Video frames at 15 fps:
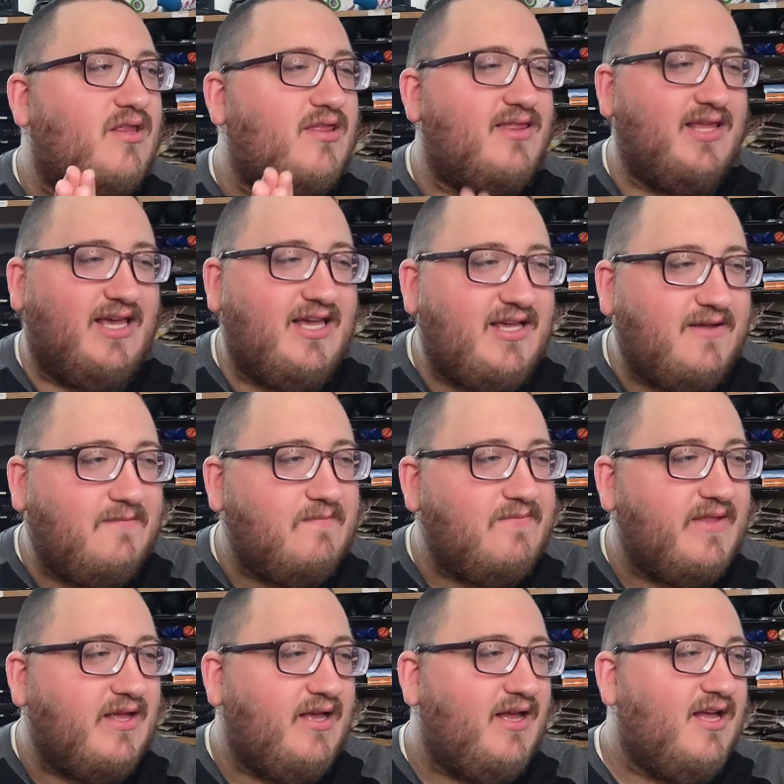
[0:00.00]
thing.
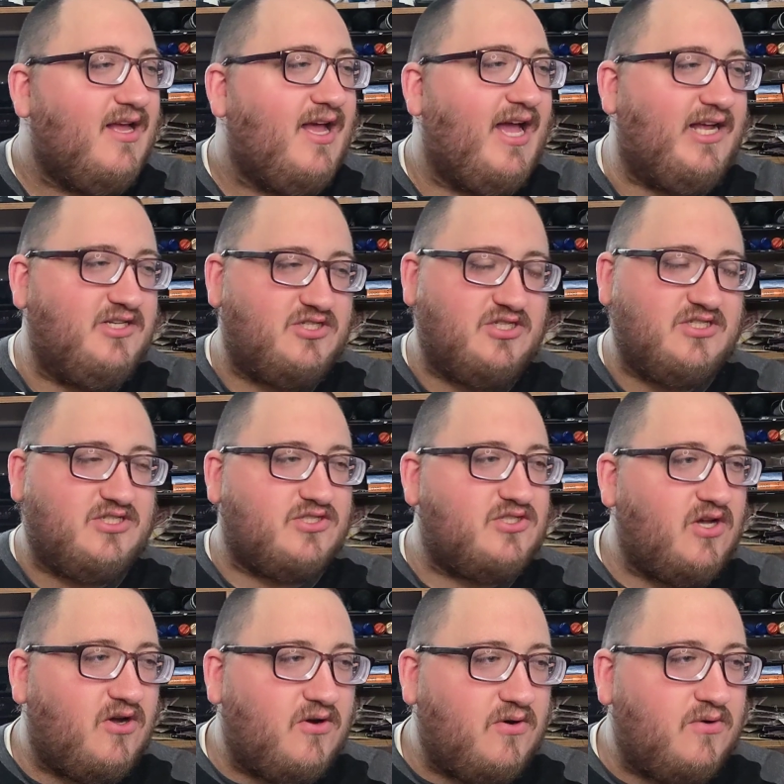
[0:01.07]
And she's
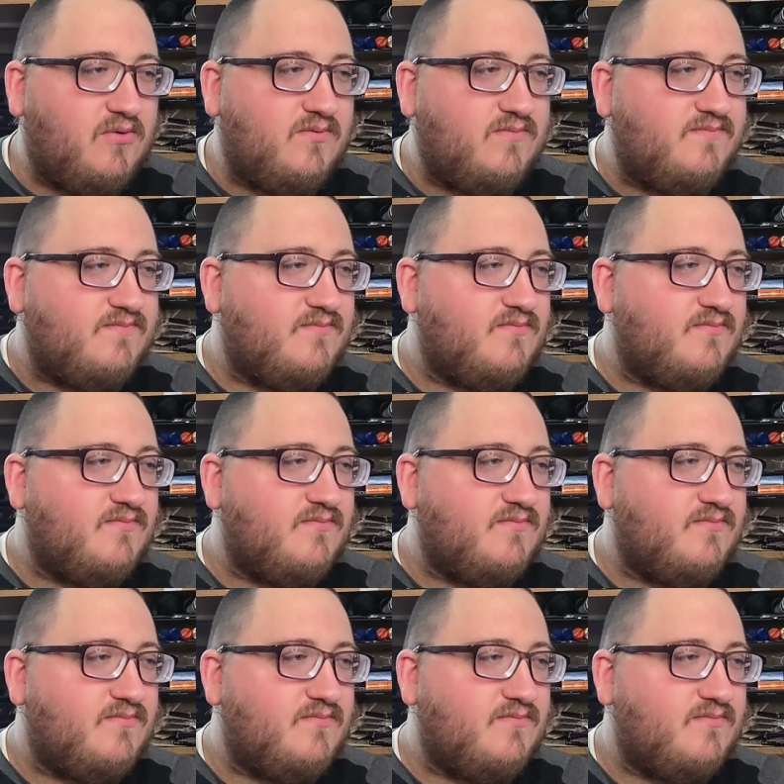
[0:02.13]
so